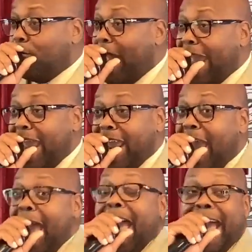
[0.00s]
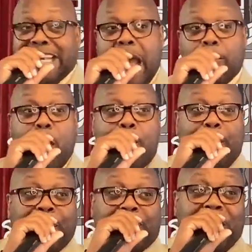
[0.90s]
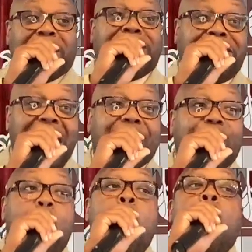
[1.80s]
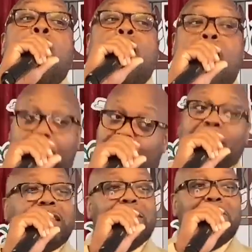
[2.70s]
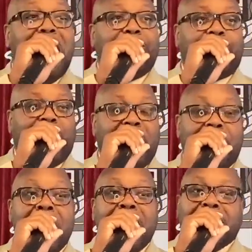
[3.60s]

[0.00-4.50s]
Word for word: made. And I'm going to put the devil up under my feet.